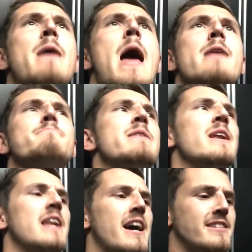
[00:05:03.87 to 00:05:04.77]
man,
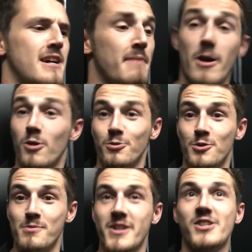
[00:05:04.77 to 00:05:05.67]
Mini Lad, and my old
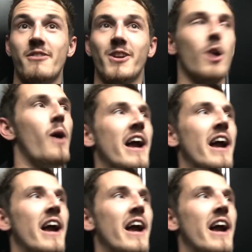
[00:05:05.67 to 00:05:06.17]
roommate, Jericho.